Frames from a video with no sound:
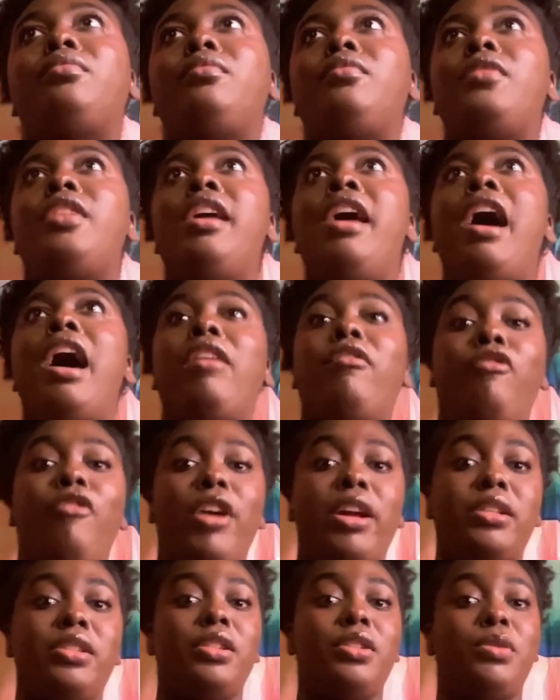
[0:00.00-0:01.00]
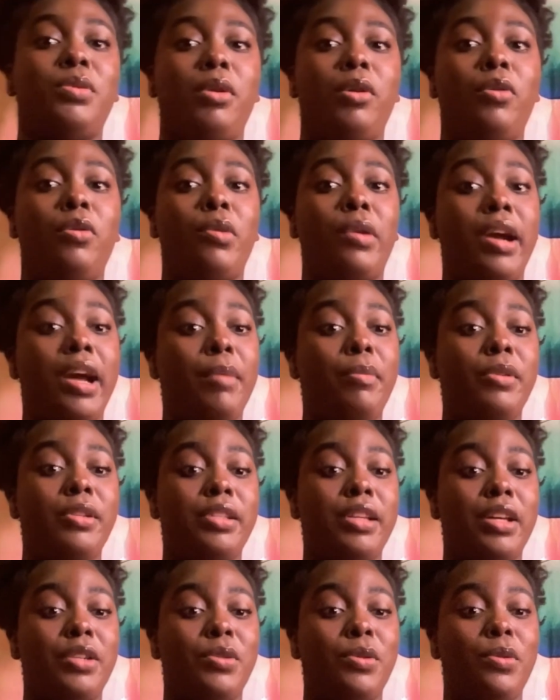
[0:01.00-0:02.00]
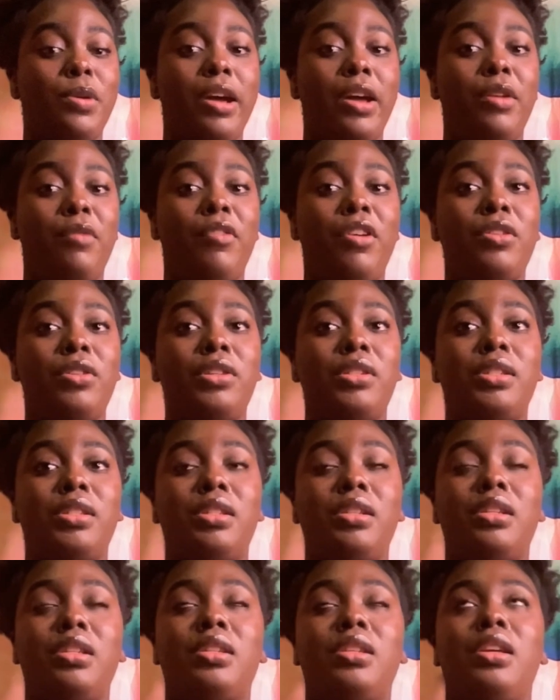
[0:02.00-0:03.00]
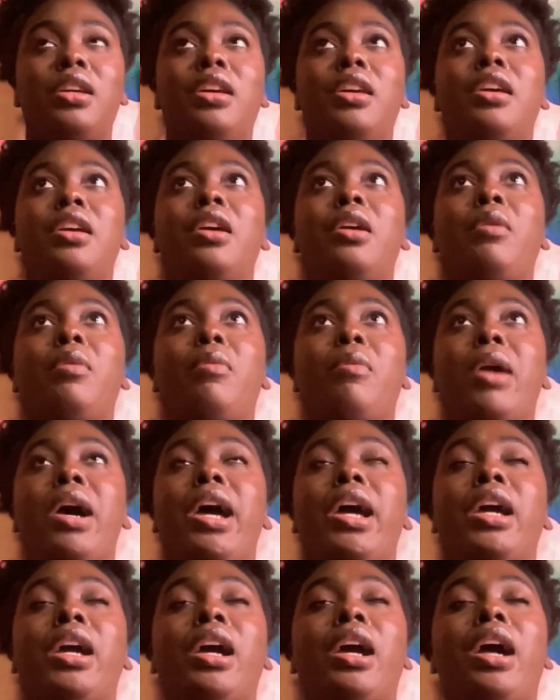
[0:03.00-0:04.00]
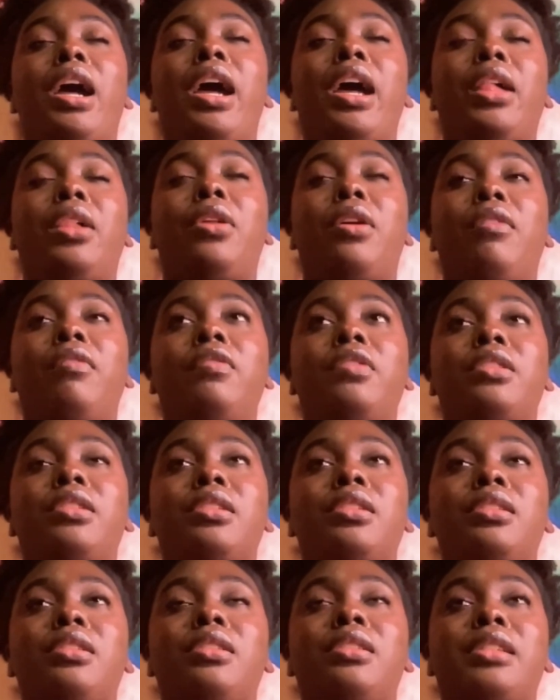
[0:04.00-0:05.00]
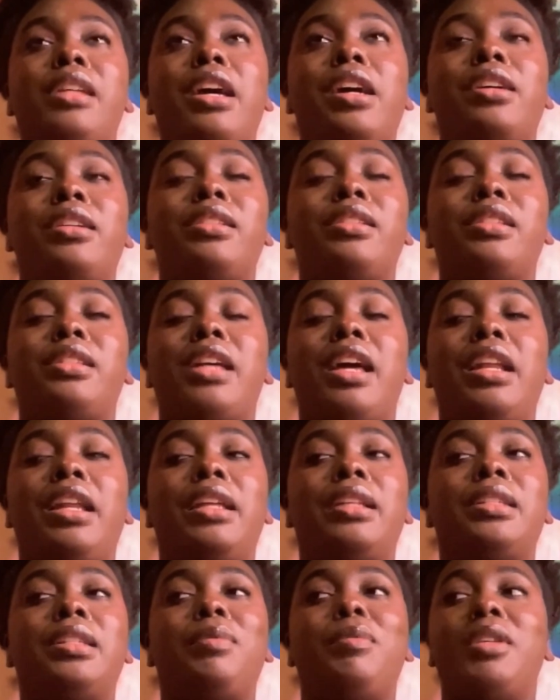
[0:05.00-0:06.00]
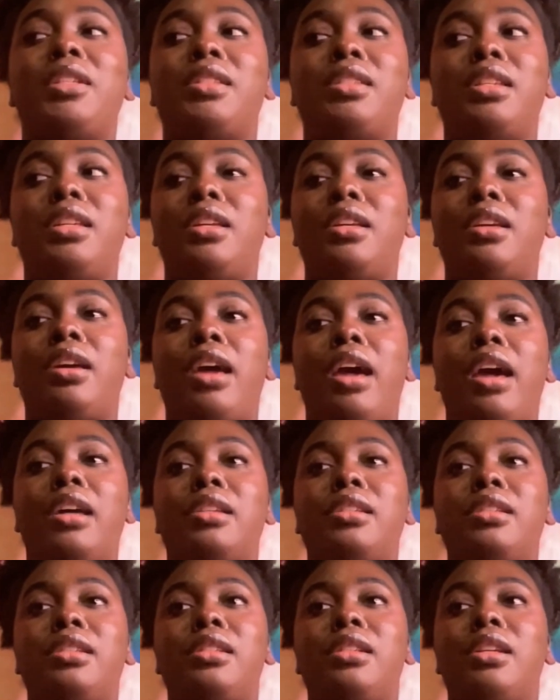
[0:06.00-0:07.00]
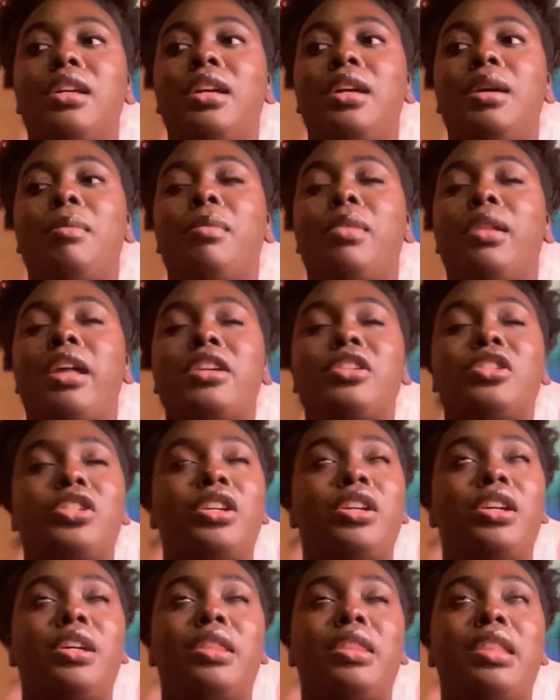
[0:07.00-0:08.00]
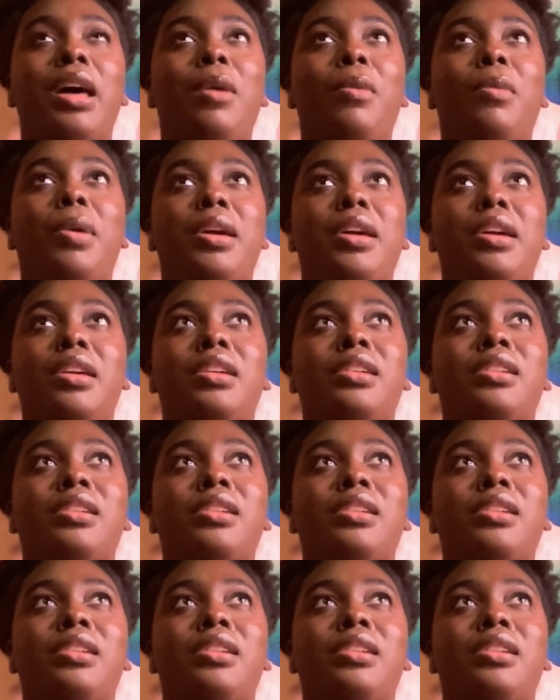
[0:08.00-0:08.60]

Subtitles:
had friends as well who were hypersexual and kind of understood why I loved sex and intimacy and pleasure in that way.